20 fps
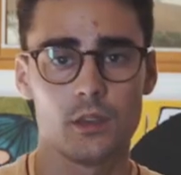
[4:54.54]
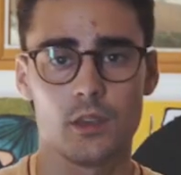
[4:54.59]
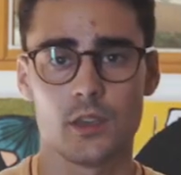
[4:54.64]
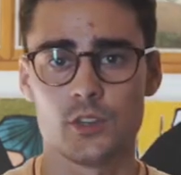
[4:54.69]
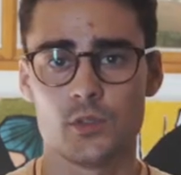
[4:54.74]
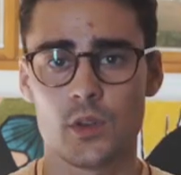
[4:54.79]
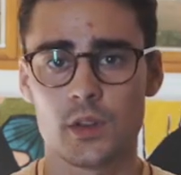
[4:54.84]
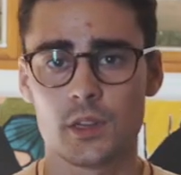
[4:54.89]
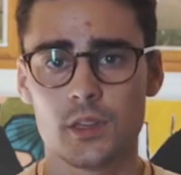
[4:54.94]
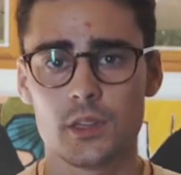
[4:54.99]

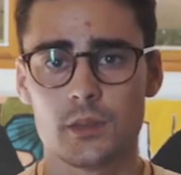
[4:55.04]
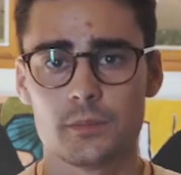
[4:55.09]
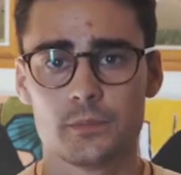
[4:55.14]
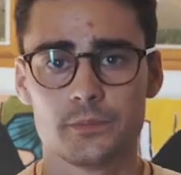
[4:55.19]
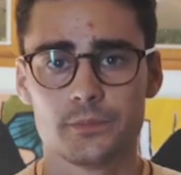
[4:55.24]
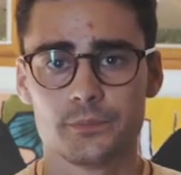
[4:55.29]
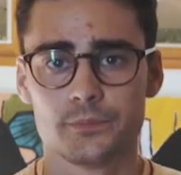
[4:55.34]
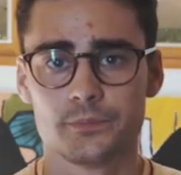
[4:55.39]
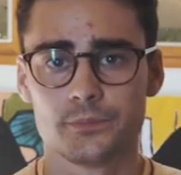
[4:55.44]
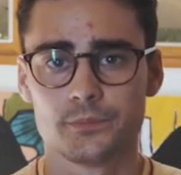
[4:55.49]
and you end clean.
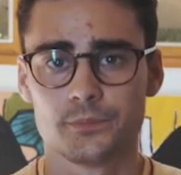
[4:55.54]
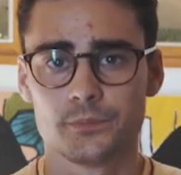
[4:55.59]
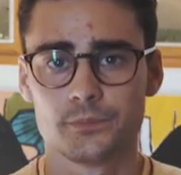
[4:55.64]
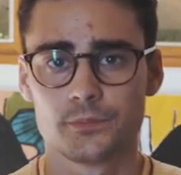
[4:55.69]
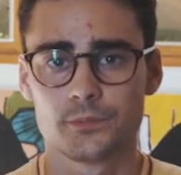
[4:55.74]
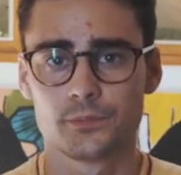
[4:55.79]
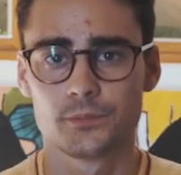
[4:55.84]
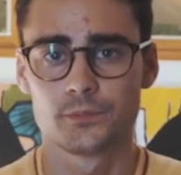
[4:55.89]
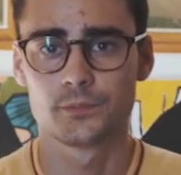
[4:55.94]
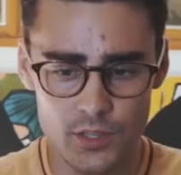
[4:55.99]

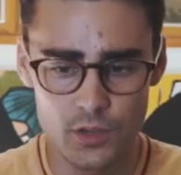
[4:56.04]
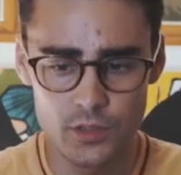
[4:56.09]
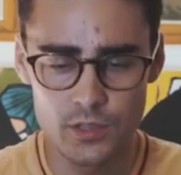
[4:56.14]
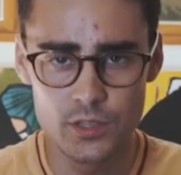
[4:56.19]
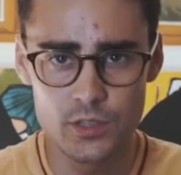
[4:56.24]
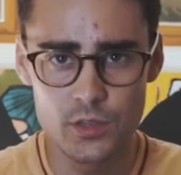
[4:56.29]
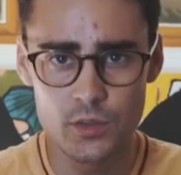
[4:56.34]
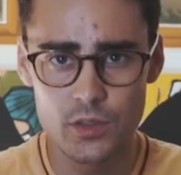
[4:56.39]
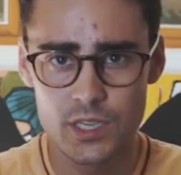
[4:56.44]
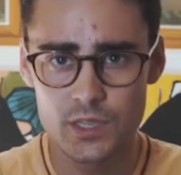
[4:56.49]
So
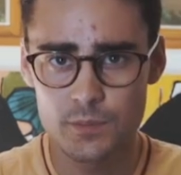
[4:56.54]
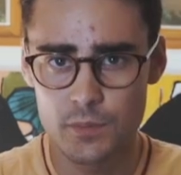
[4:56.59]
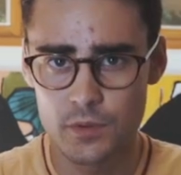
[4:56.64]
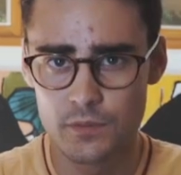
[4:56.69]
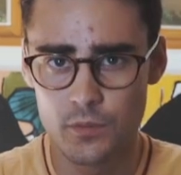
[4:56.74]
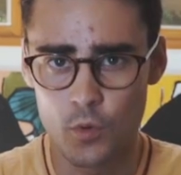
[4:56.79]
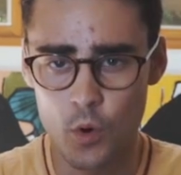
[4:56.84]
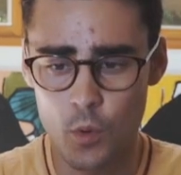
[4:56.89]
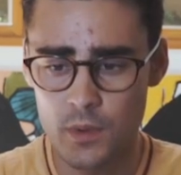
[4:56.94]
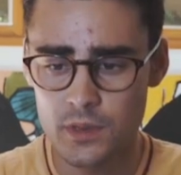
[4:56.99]
to do this
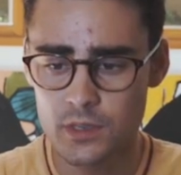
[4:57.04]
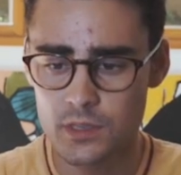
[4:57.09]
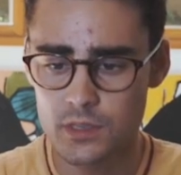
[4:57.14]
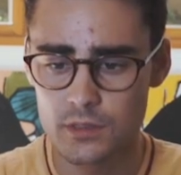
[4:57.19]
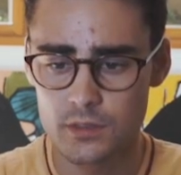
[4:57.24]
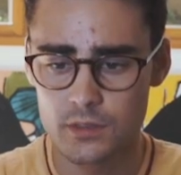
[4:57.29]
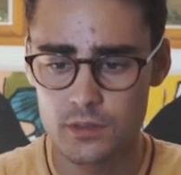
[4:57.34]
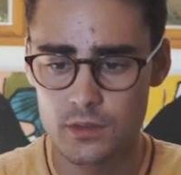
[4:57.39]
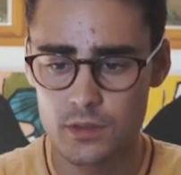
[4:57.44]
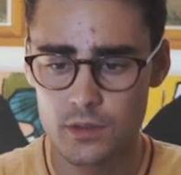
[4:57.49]

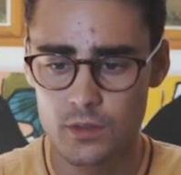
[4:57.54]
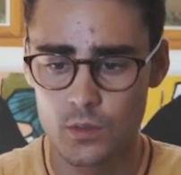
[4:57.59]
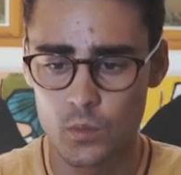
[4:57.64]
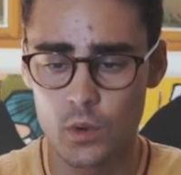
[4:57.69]
performance,